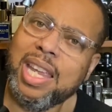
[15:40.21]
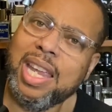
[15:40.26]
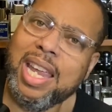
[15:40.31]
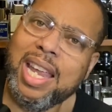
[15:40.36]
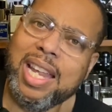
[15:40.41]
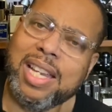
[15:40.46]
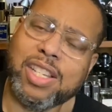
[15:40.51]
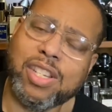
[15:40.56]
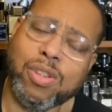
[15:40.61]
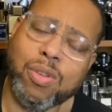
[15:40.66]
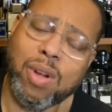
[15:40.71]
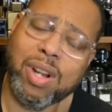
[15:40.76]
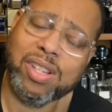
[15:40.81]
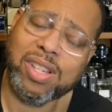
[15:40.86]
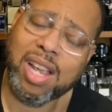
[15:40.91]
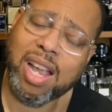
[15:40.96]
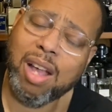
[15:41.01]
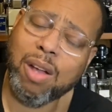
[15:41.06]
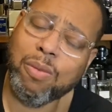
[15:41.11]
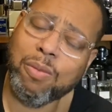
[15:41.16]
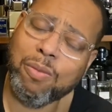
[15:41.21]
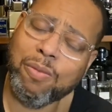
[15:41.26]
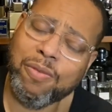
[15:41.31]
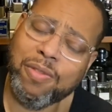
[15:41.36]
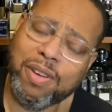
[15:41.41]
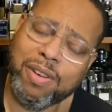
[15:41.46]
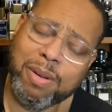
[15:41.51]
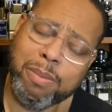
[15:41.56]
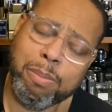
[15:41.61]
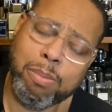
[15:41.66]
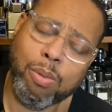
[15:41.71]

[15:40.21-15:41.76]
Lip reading: it starts out very